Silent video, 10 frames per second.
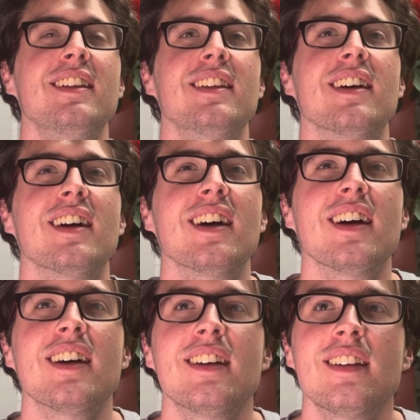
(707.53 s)
if
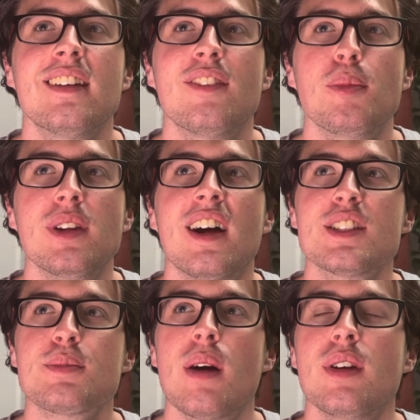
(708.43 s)
I'm being
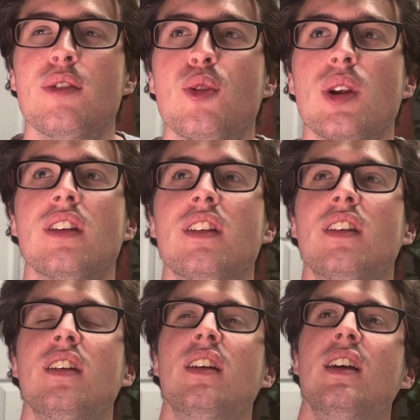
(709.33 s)
honest, probably avoidant,
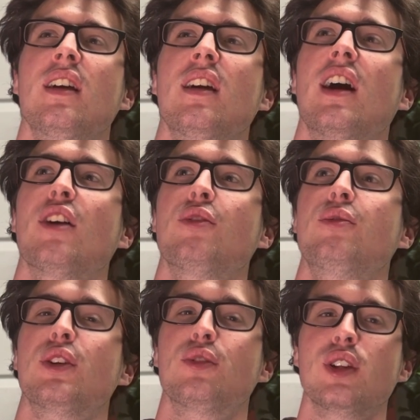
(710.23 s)

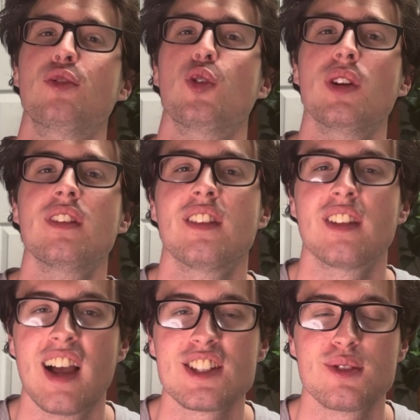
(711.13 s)
fearfully avoidant, the
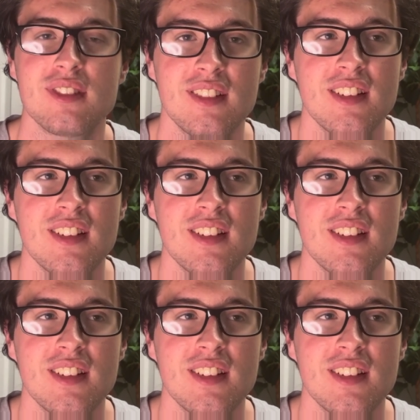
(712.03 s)
last one.